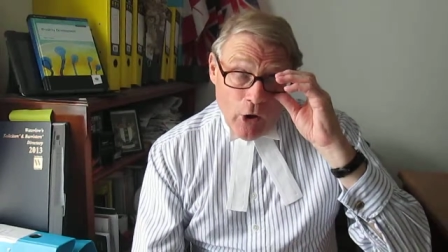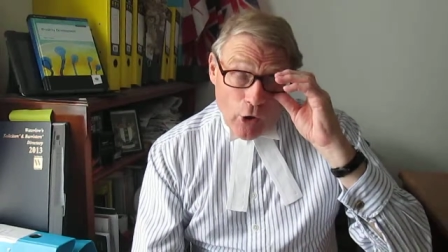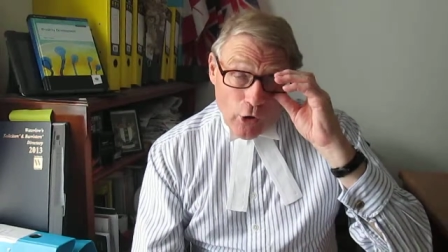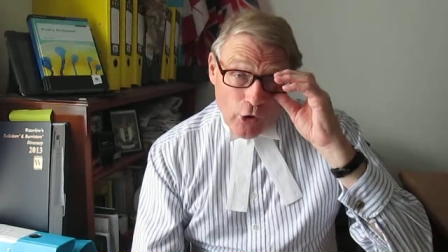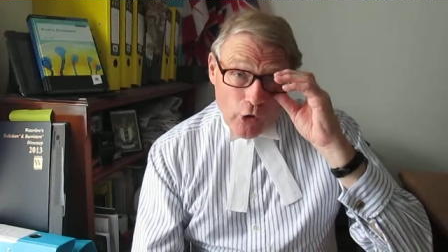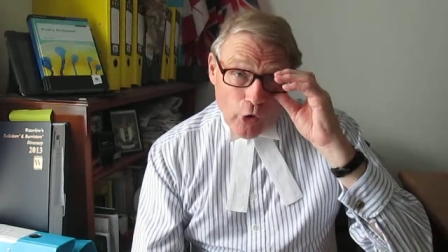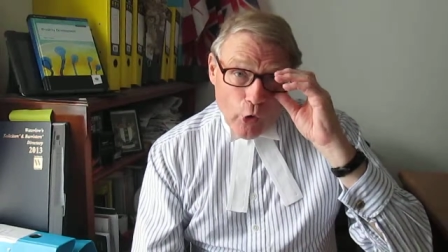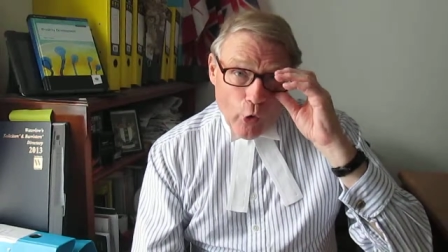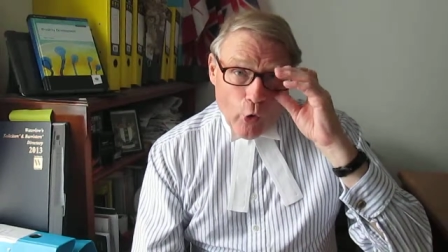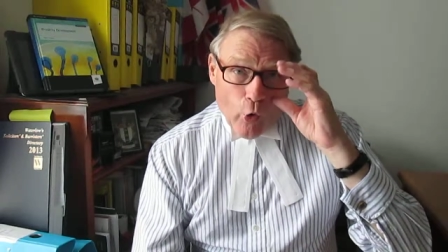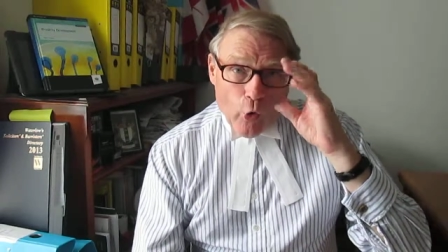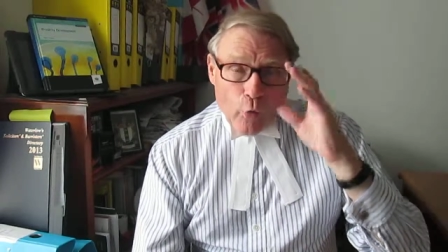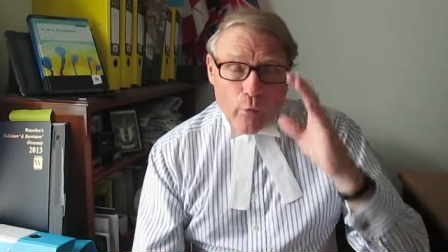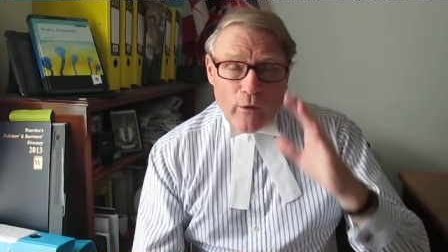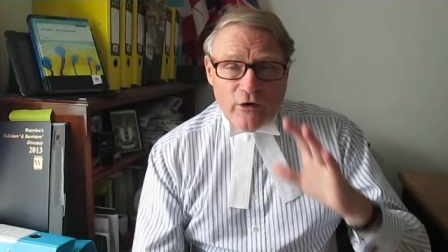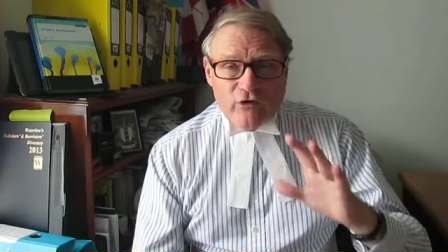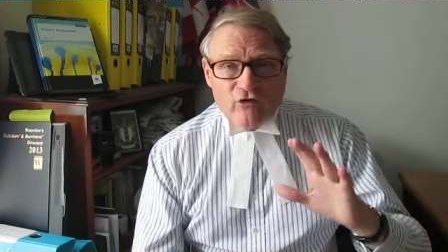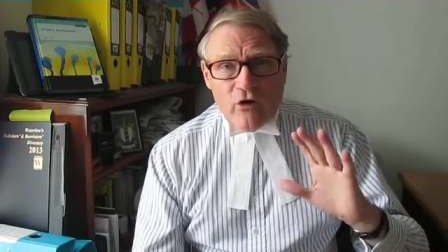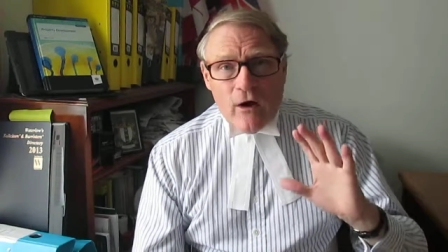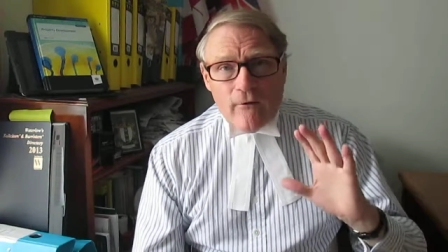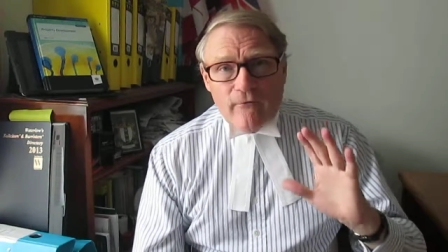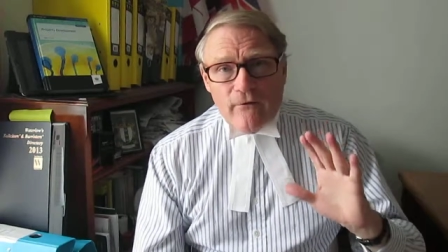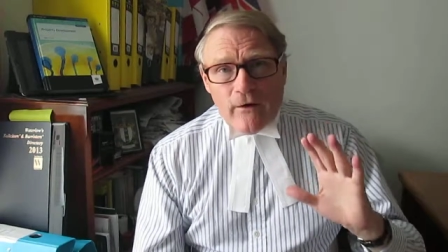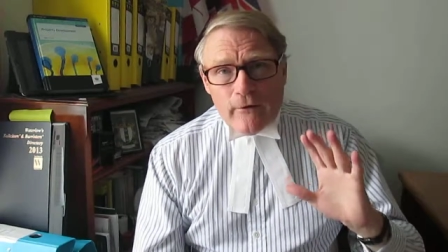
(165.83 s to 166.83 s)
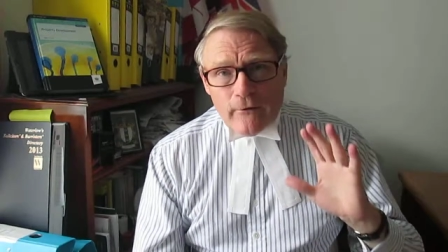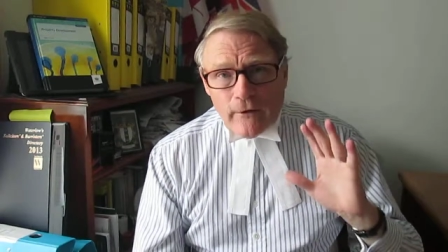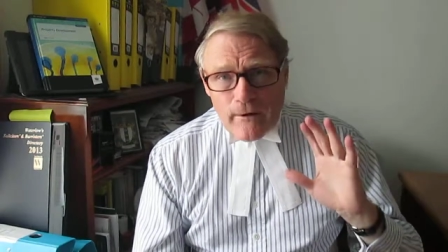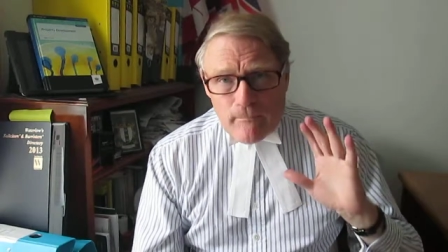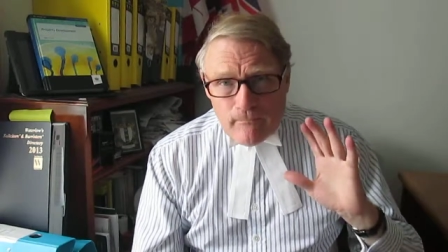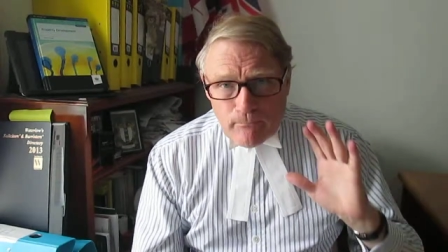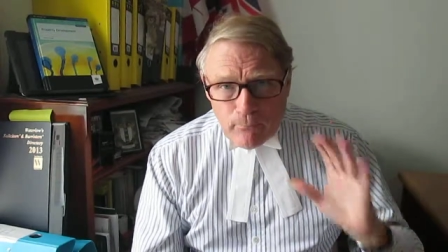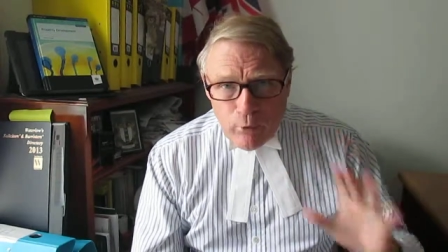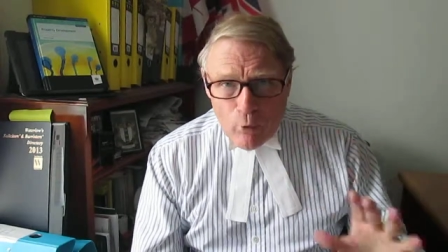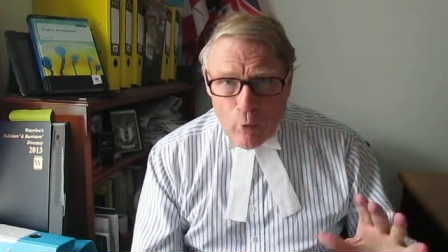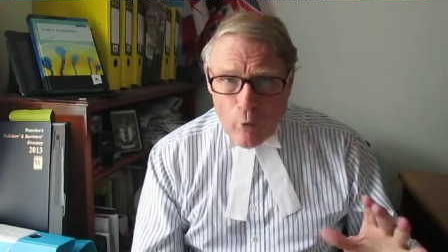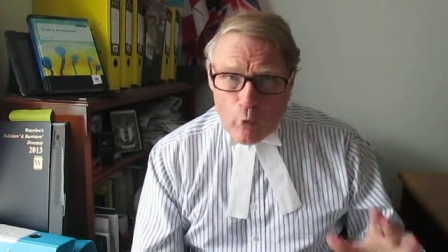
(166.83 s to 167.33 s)
law which are very
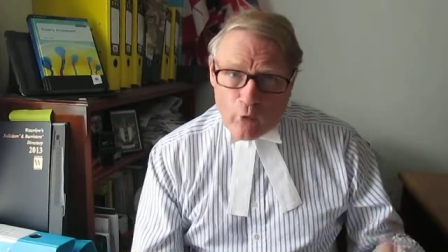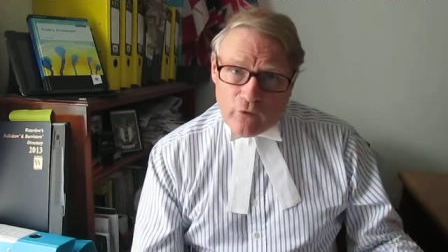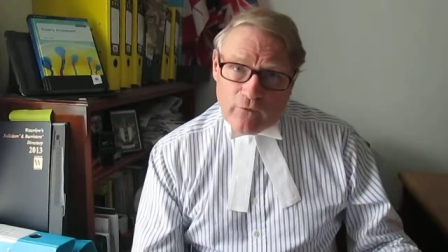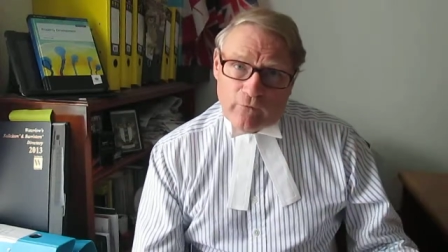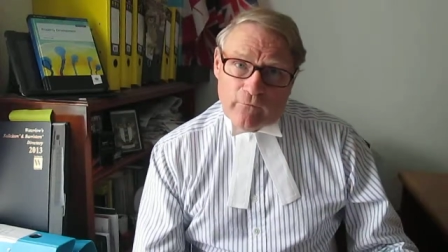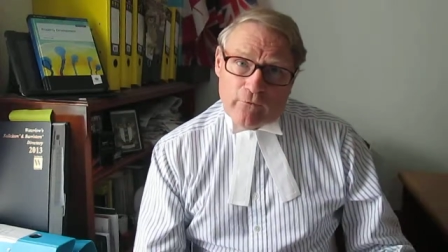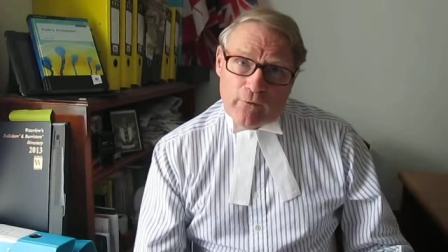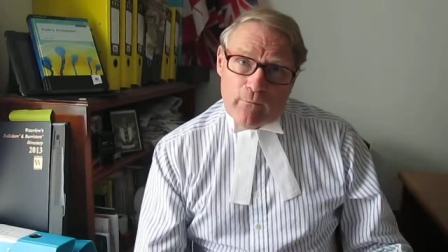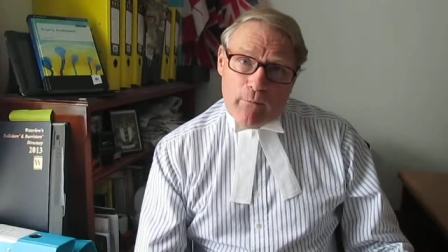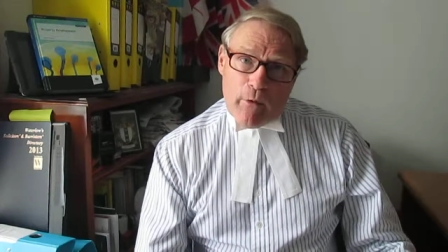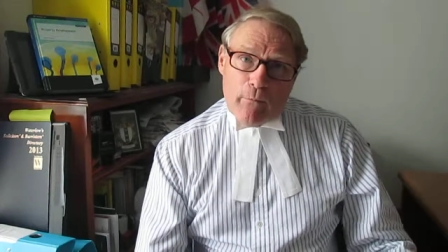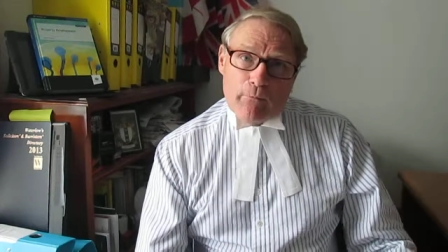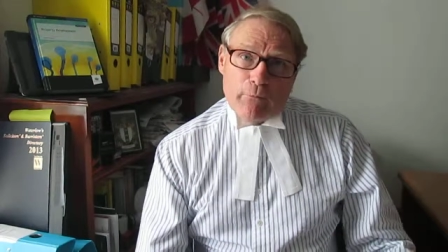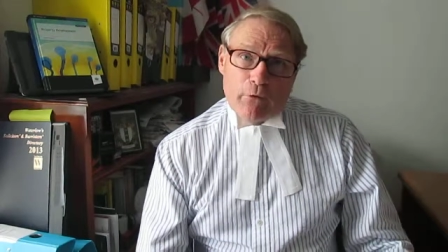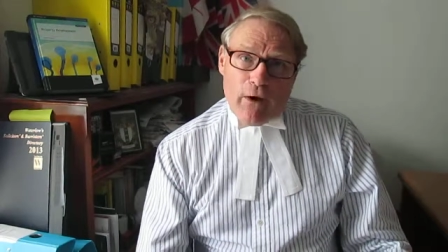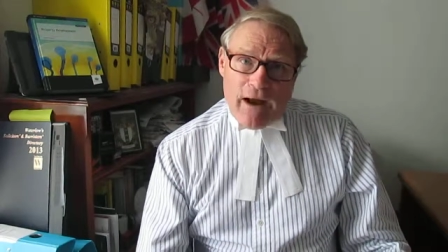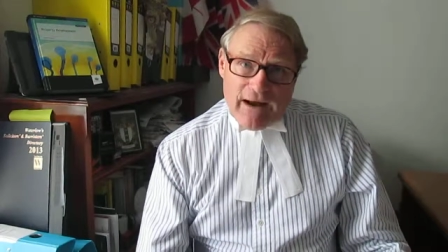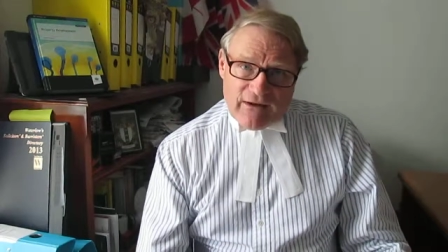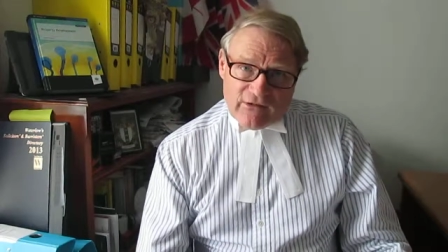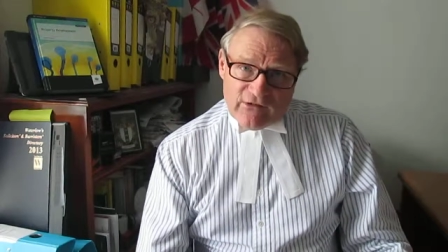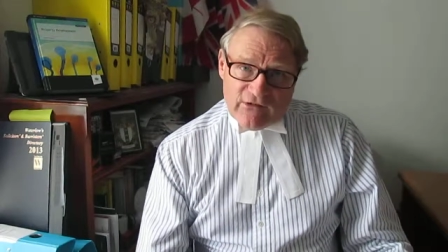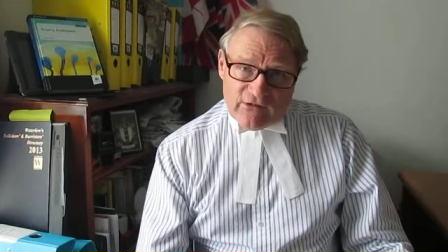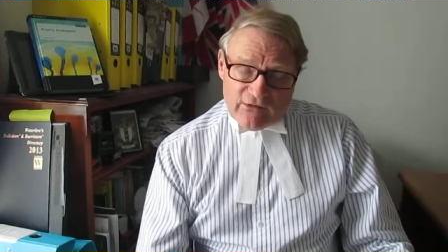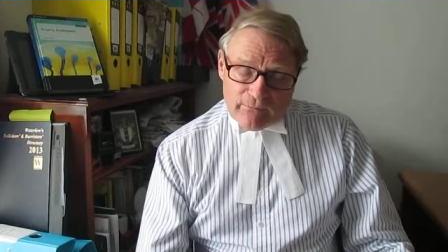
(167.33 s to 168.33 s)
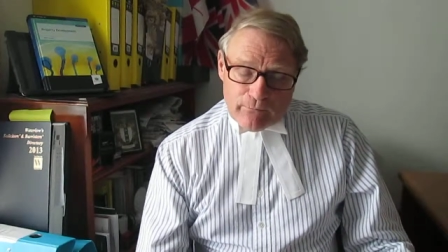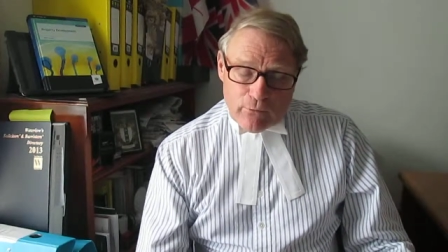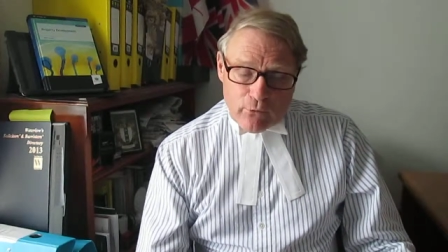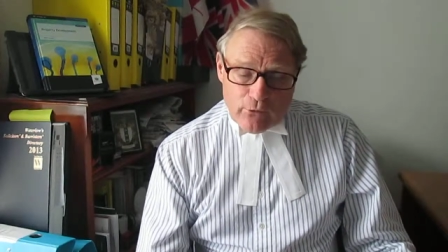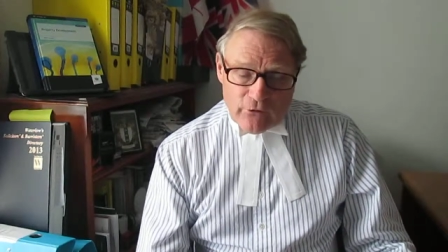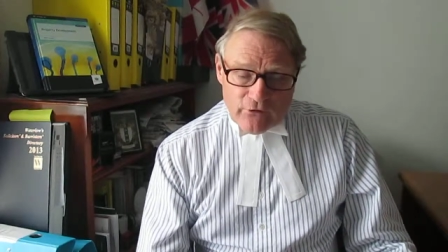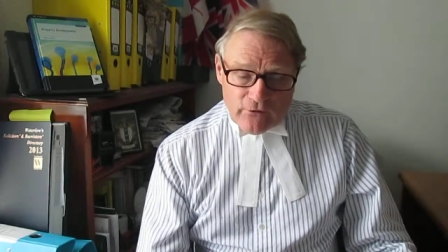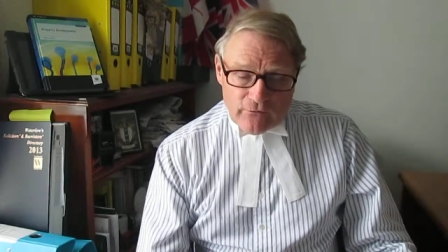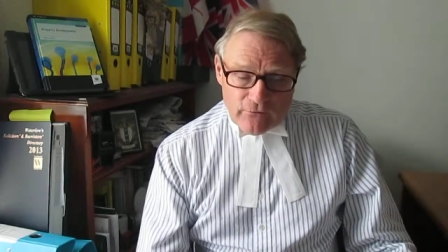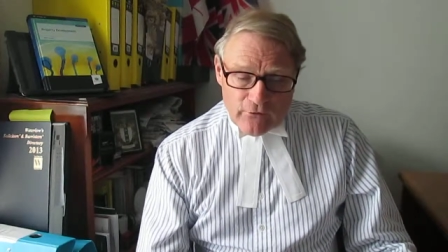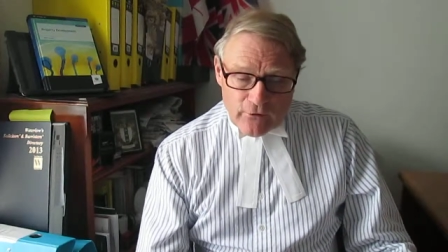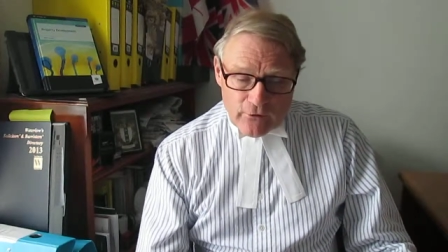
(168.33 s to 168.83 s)
important from the practice
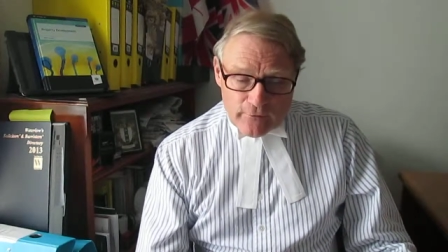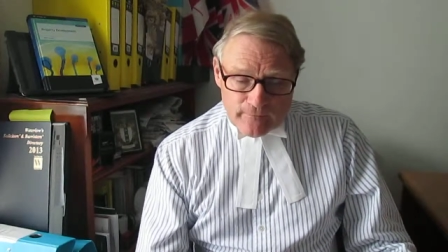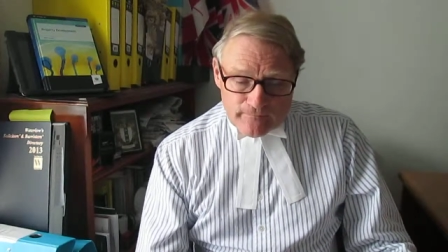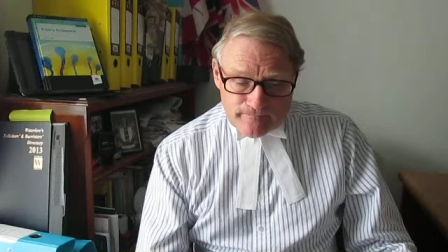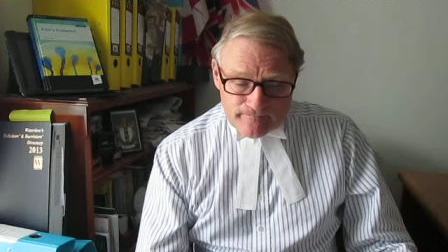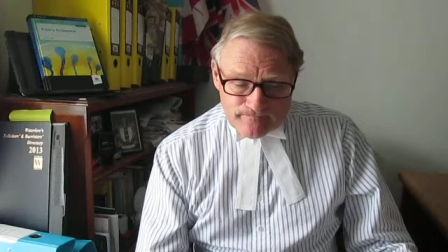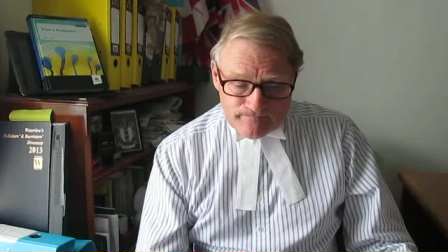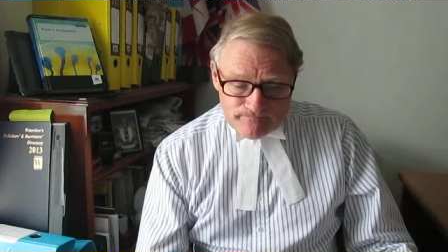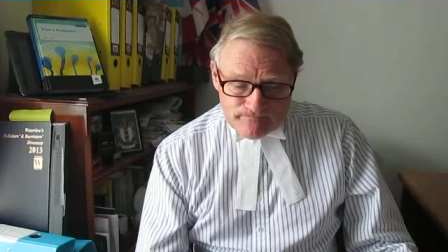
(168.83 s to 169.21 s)
point of view.